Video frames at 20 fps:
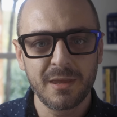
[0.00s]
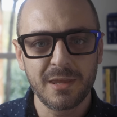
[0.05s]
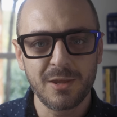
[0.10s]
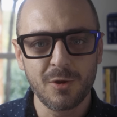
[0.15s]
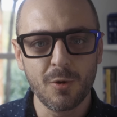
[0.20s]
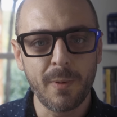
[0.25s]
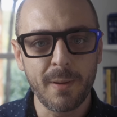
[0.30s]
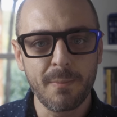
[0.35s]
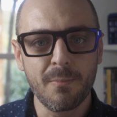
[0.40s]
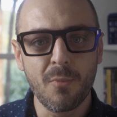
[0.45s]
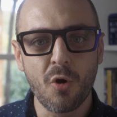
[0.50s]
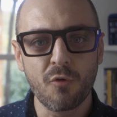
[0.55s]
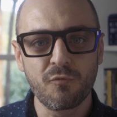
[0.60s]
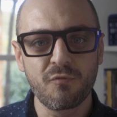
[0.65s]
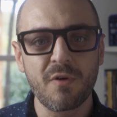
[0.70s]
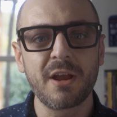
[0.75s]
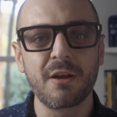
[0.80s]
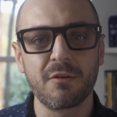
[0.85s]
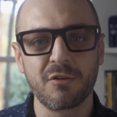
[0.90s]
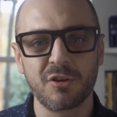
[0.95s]
you'll be more
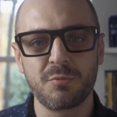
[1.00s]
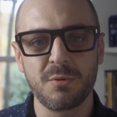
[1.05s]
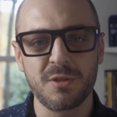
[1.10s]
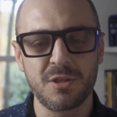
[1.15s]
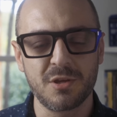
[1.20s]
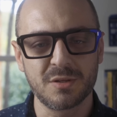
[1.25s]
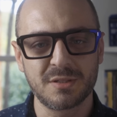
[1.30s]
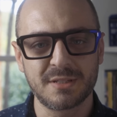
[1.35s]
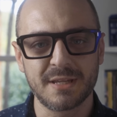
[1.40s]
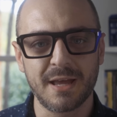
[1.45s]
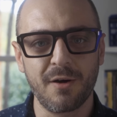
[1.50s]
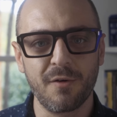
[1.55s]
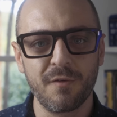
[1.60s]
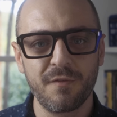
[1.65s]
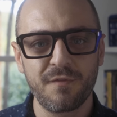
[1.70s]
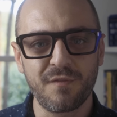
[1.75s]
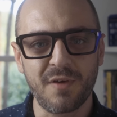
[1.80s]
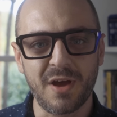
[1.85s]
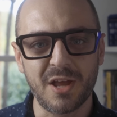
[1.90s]
rigorous with yourself